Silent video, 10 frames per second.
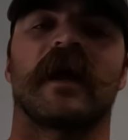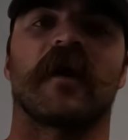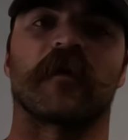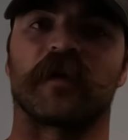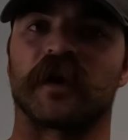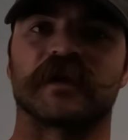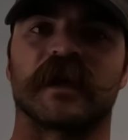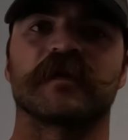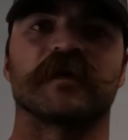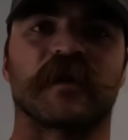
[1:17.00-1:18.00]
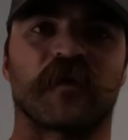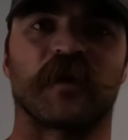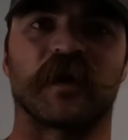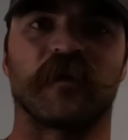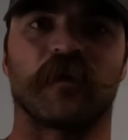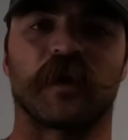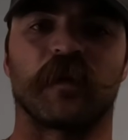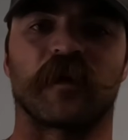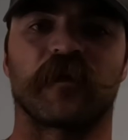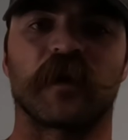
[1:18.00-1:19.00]
or bird's nest, whichever one you
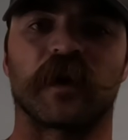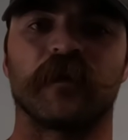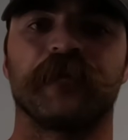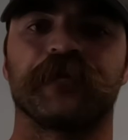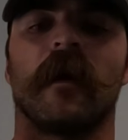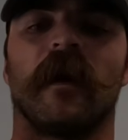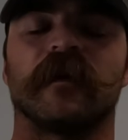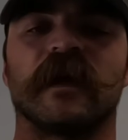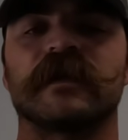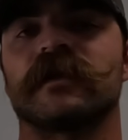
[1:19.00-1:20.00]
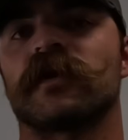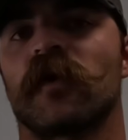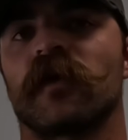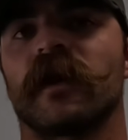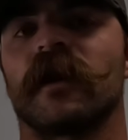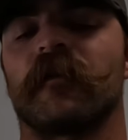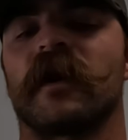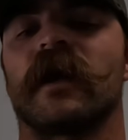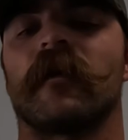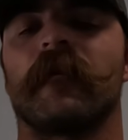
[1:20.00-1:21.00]
prefer. Doesn't totally
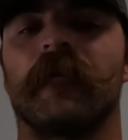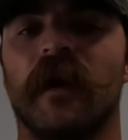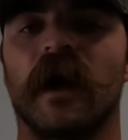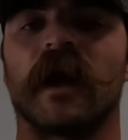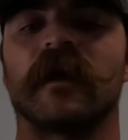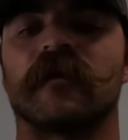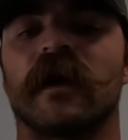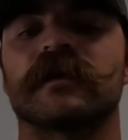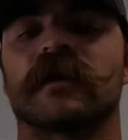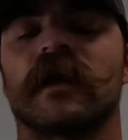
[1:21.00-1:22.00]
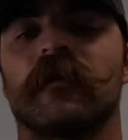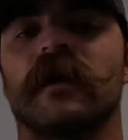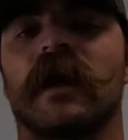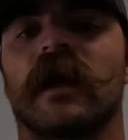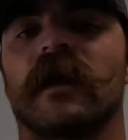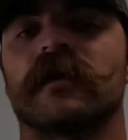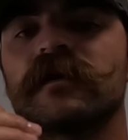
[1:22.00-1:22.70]
eliminate them, but it does eliminate